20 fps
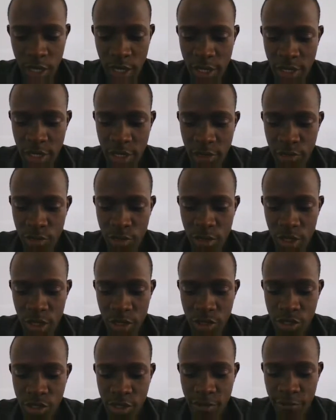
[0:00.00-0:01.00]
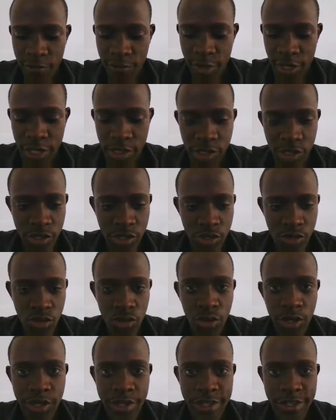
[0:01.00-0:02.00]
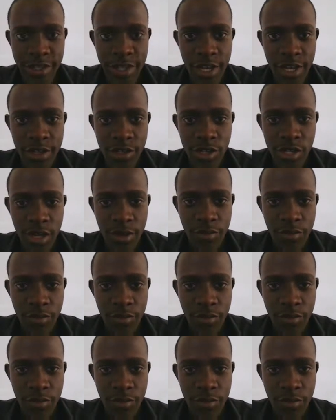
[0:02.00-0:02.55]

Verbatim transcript: and then again are going to save page so in this case